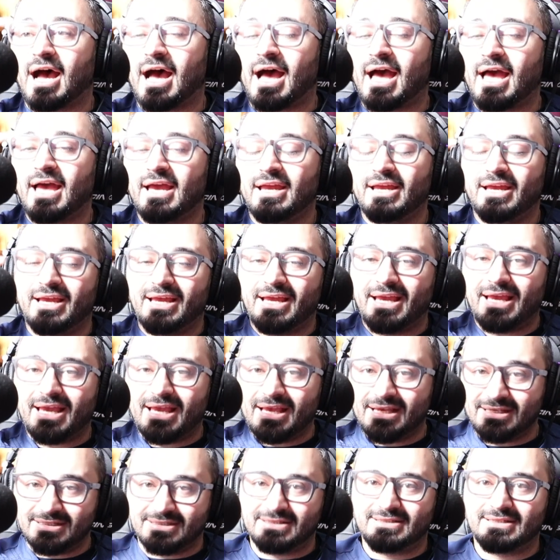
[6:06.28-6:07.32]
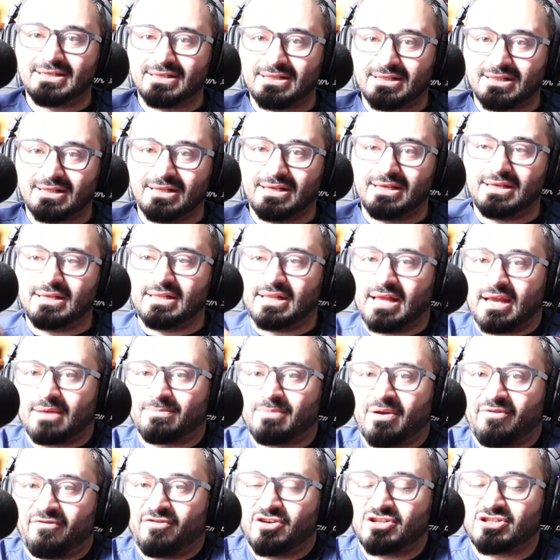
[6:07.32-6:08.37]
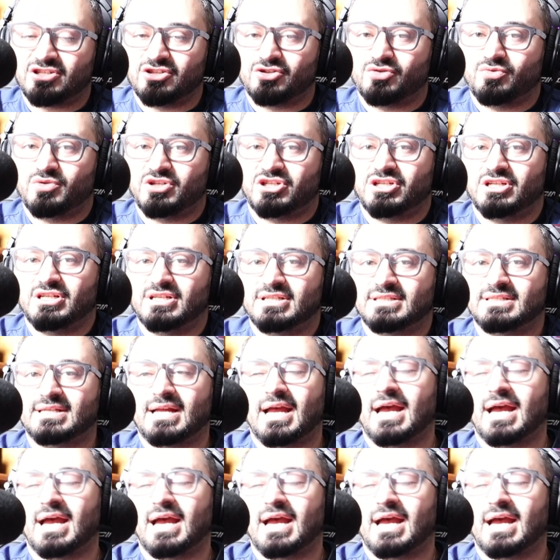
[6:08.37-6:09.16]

I instantly, like, my first intuition is